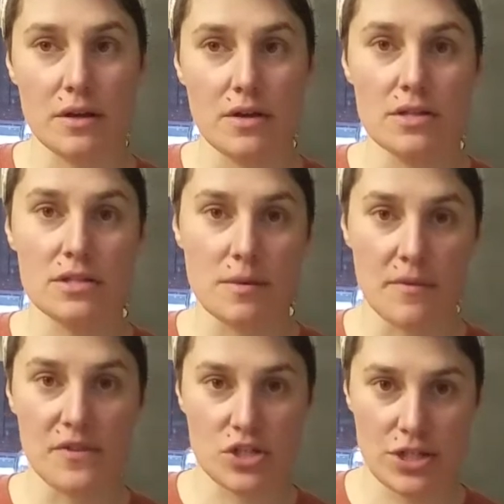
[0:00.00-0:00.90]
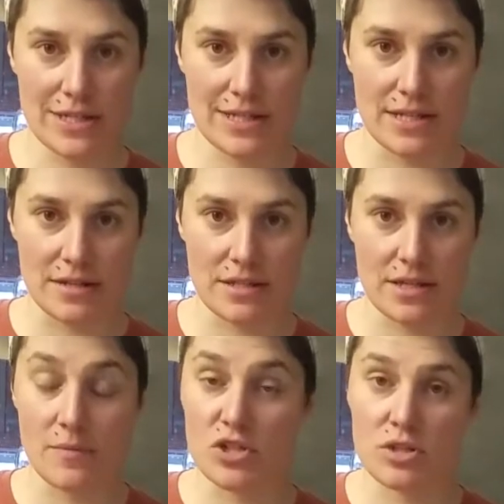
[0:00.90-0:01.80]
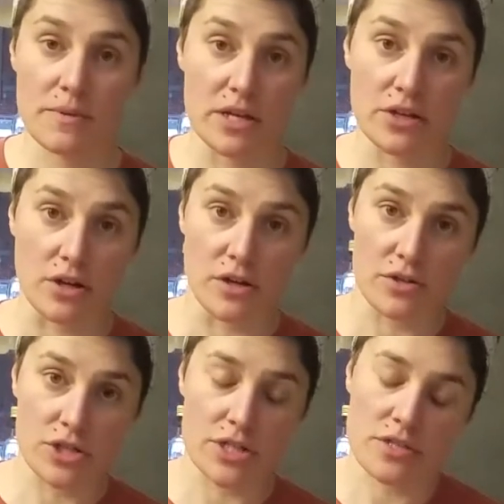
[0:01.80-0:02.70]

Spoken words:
some of the cheese that's on the sandwich to be a younger cheese.